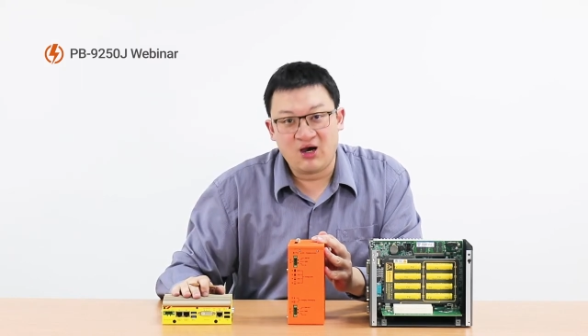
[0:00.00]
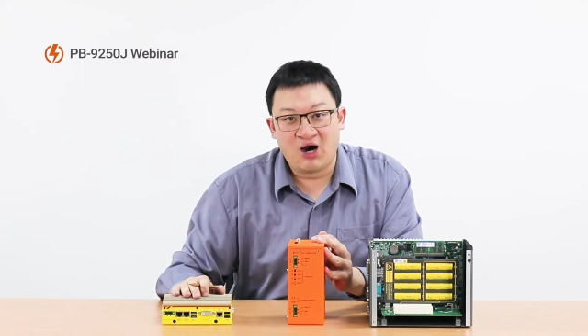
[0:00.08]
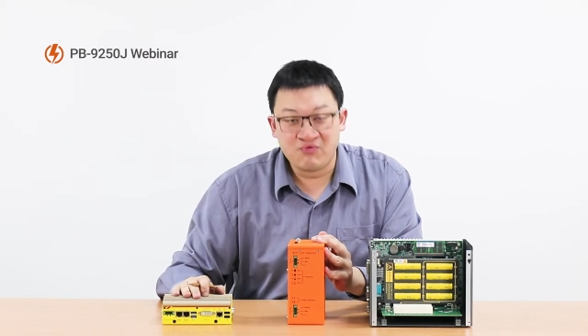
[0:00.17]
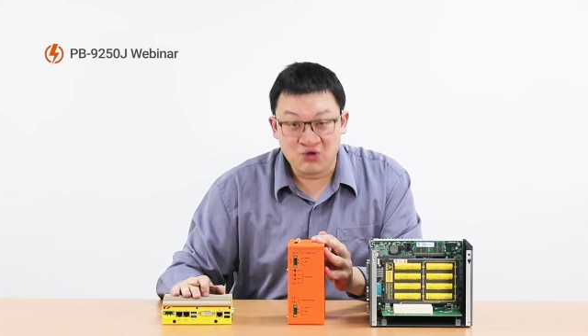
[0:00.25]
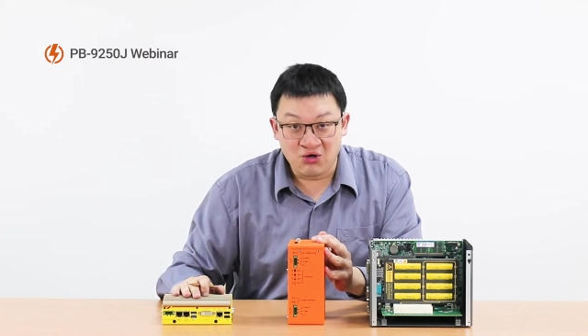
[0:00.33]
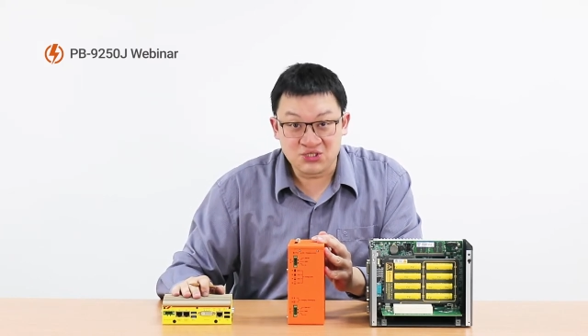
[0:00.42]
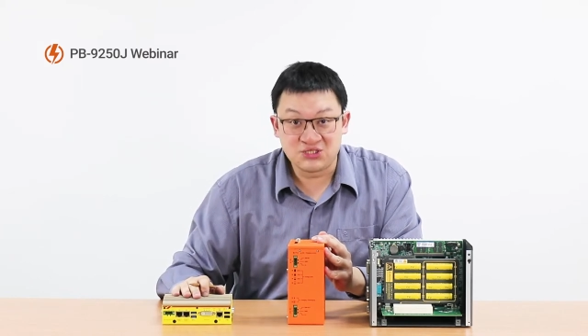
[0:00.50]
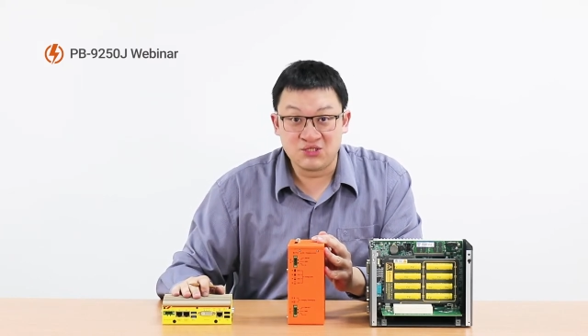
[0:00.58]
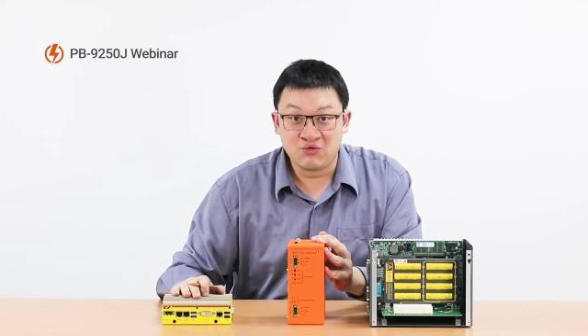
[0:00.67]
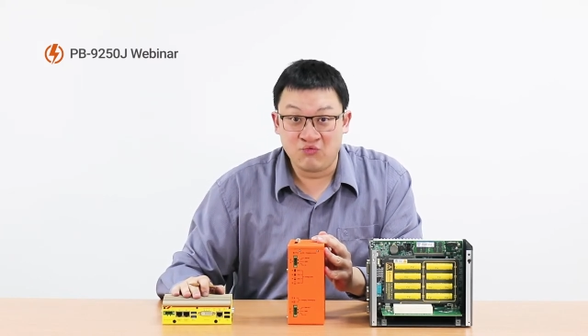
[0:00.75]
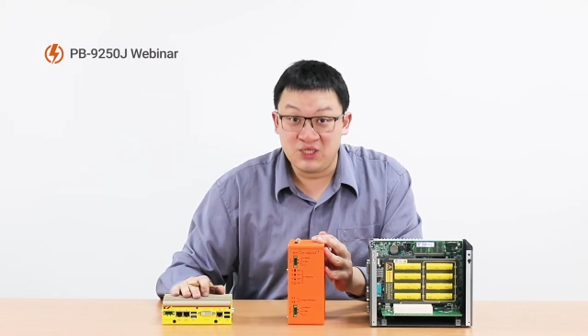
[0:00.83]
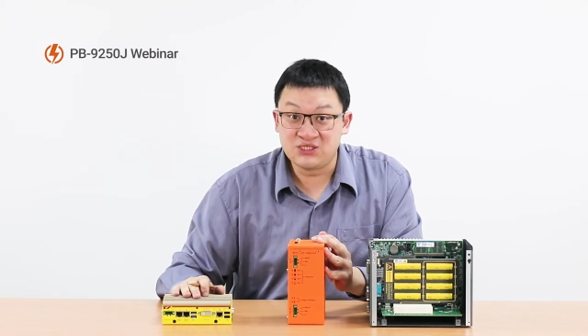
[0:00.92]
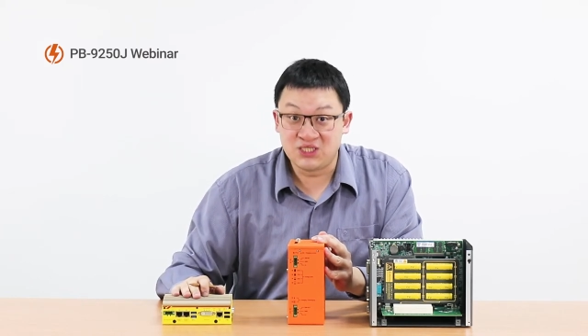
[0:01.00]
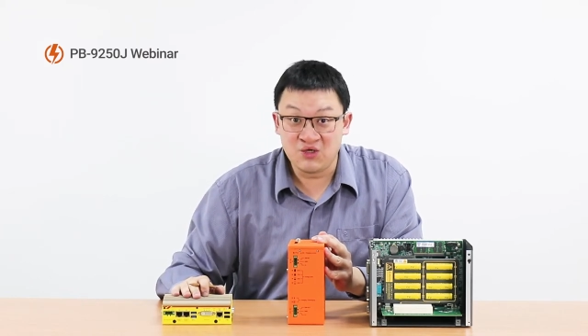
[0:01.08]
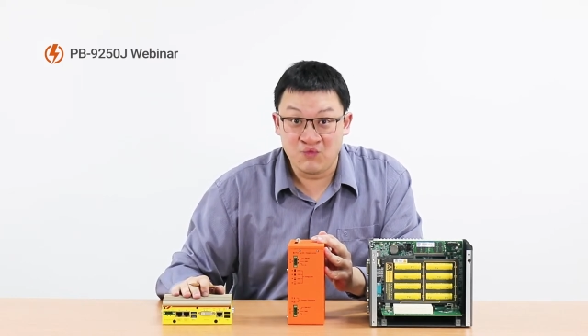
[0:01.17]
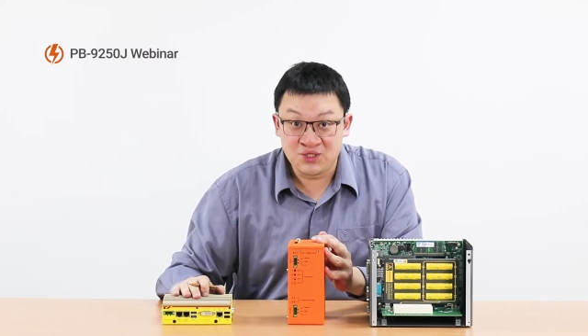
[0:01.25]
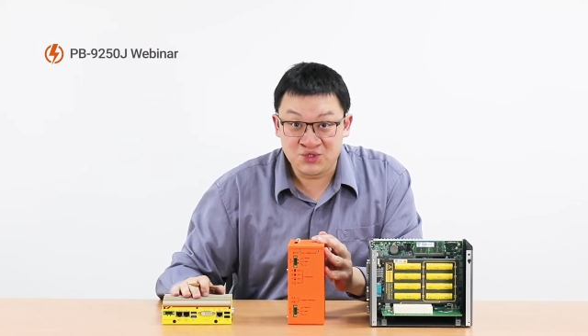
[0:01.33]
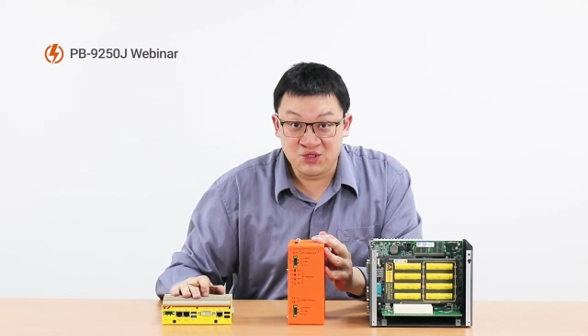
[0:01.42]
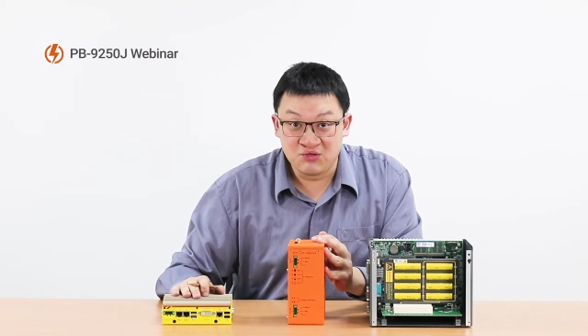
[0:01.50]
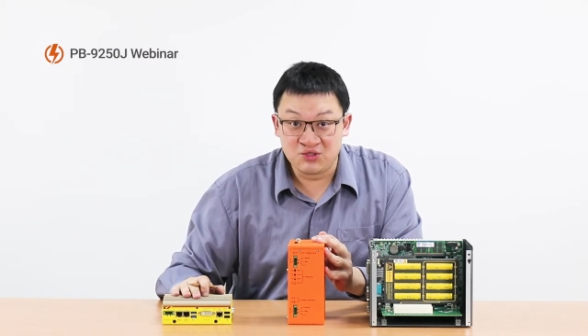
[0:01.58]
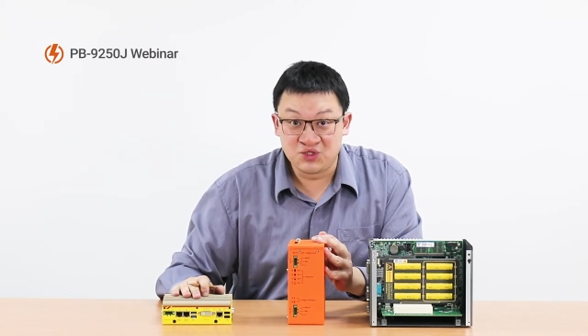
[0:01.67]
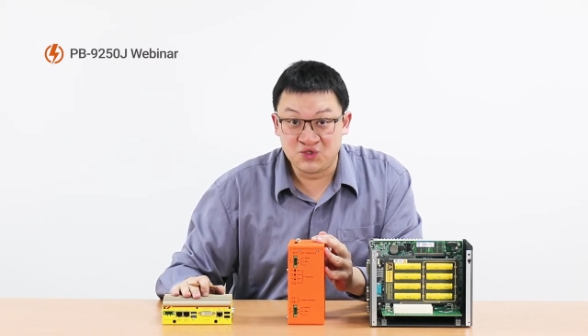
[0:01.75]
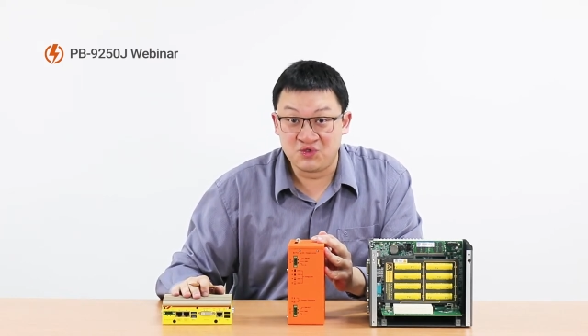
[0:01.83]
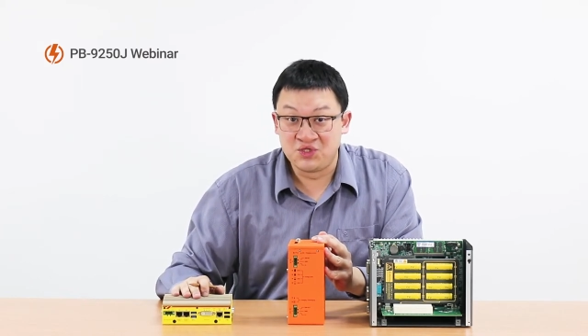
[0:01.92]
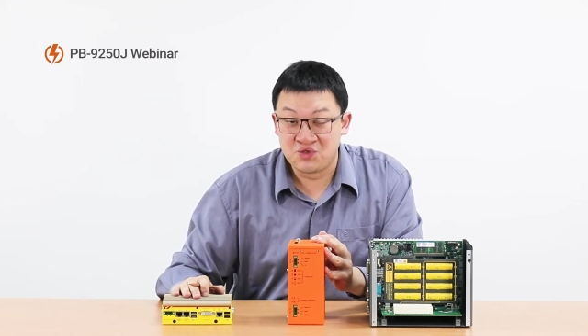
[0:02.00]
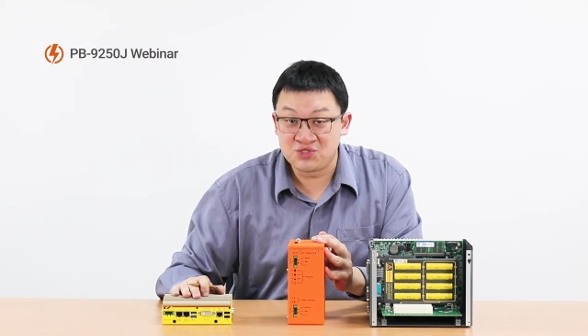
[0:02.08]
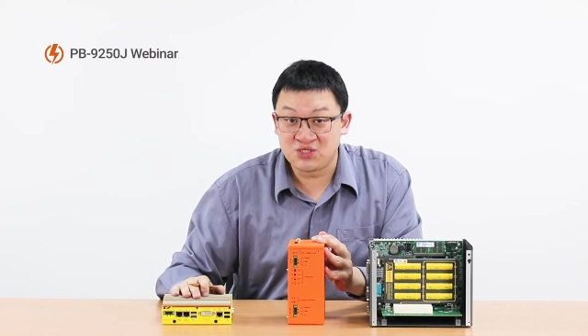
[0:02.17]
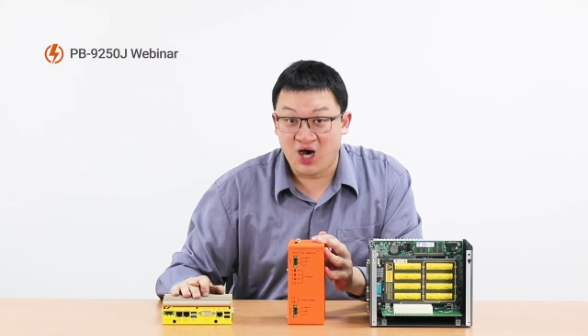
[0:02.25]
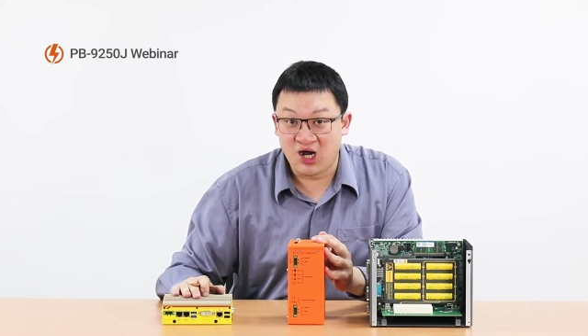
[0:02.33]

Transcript: Of course, we still wish you to use